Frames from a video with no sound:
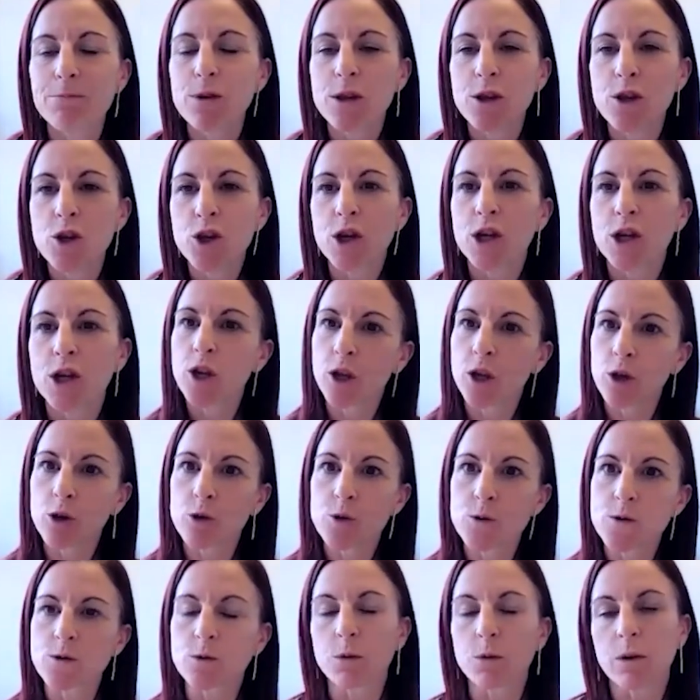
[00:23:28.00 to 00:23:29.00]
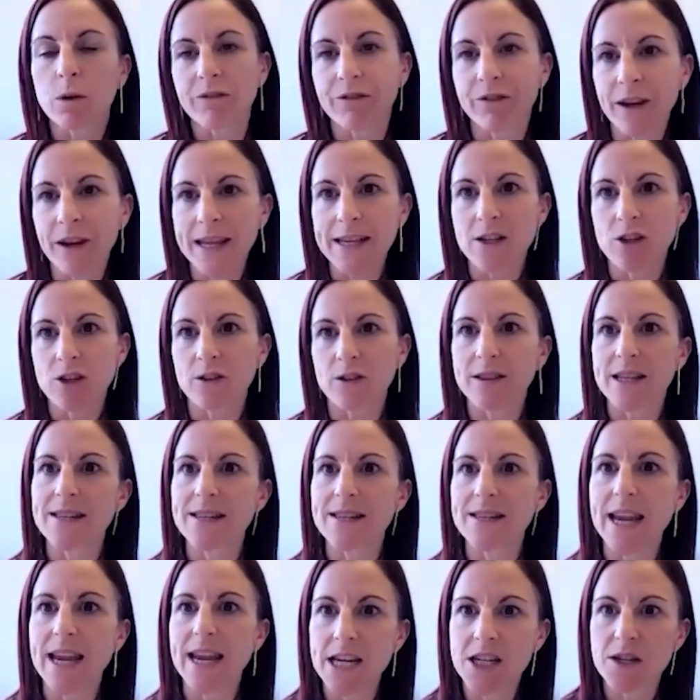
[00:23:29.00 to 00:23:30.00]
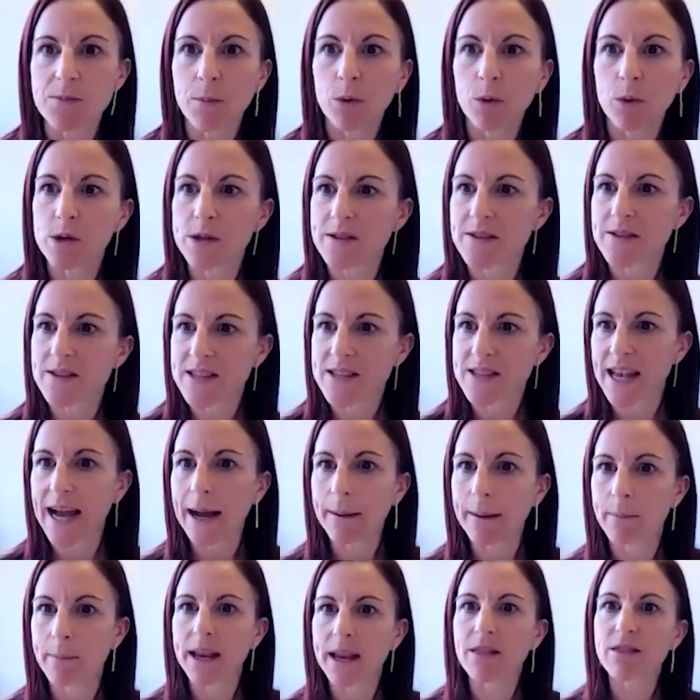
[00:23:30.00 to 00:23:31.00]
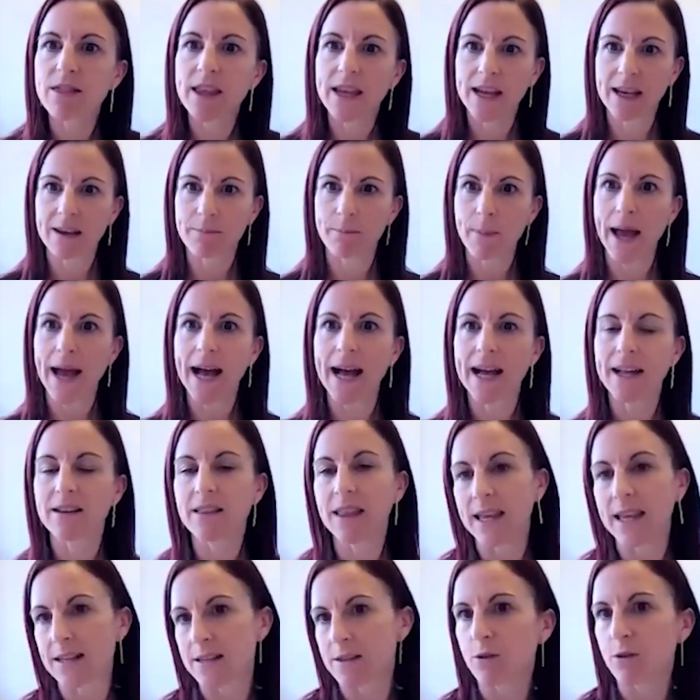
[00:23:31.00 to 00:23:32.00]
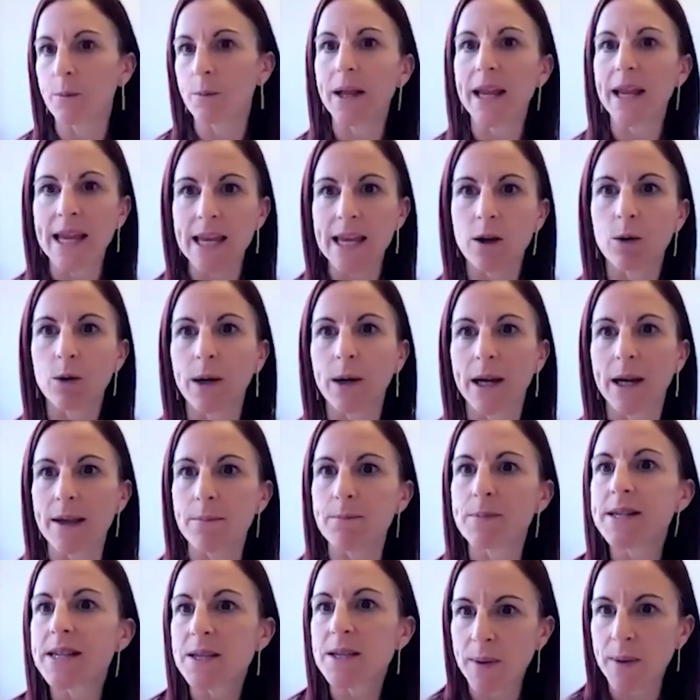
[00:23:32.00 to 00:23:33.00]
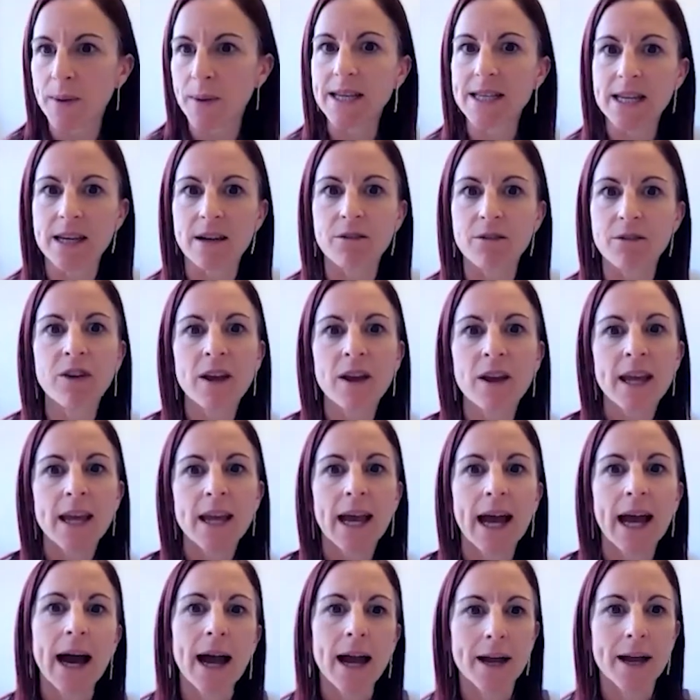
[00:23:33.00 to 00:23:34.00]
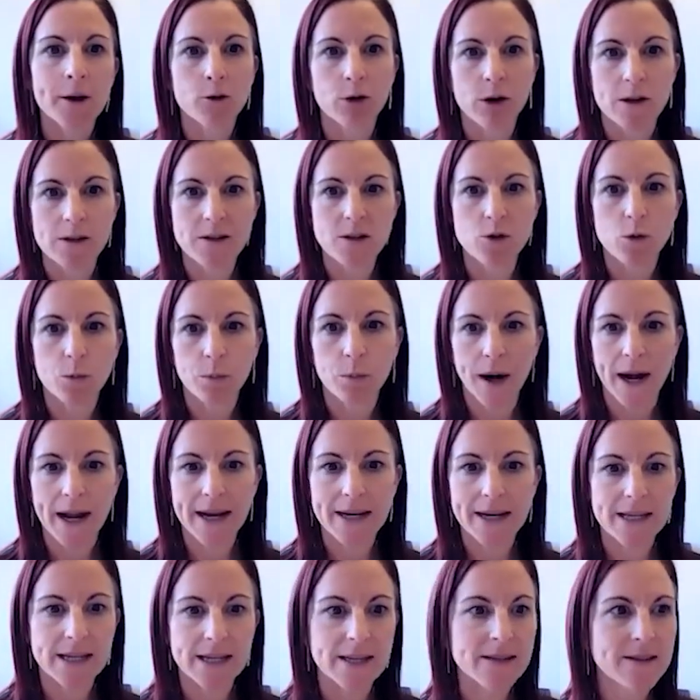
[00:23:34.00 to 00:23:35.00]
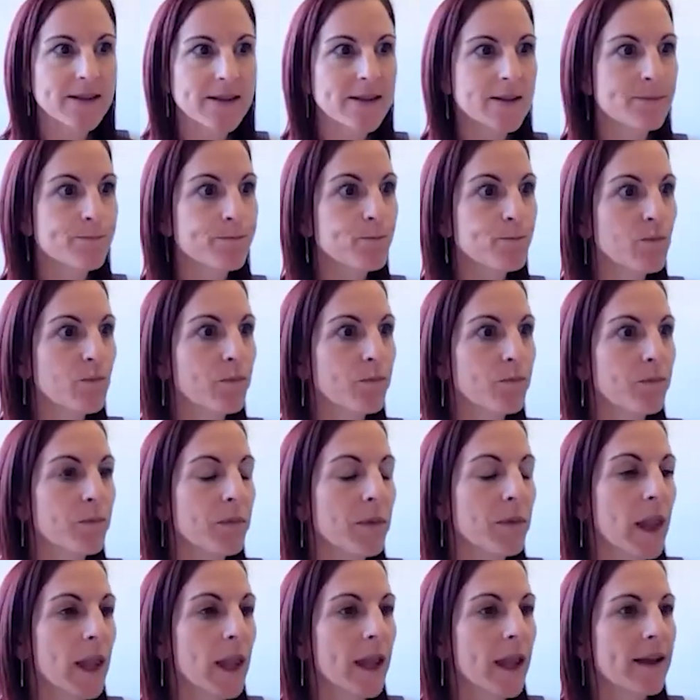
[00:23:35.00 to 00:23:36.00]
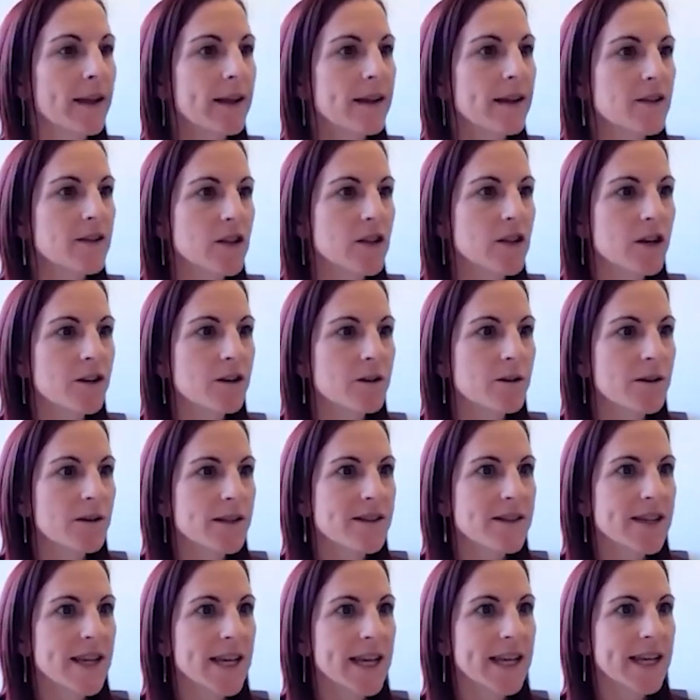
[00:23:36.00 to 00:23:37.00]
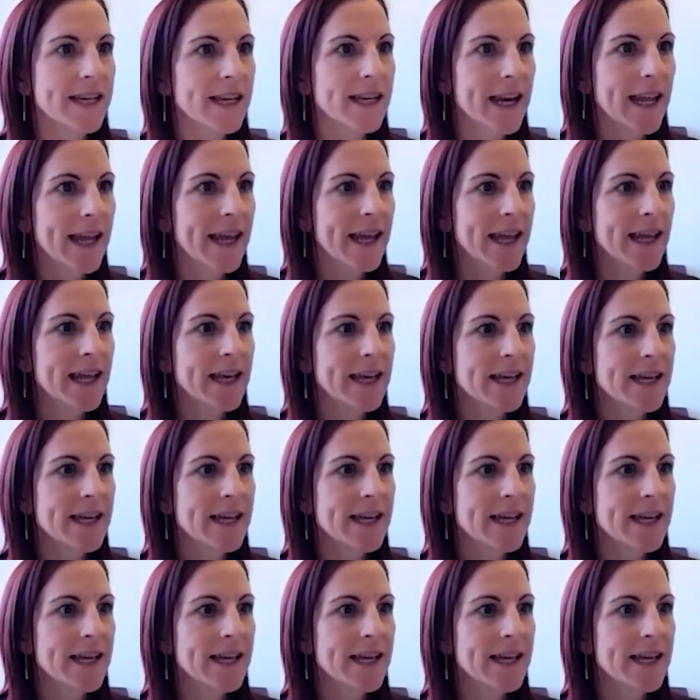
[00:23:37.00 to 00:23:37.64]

you can use or reflect on these dashboards and think about things from an equity perspective across your practice. So secondly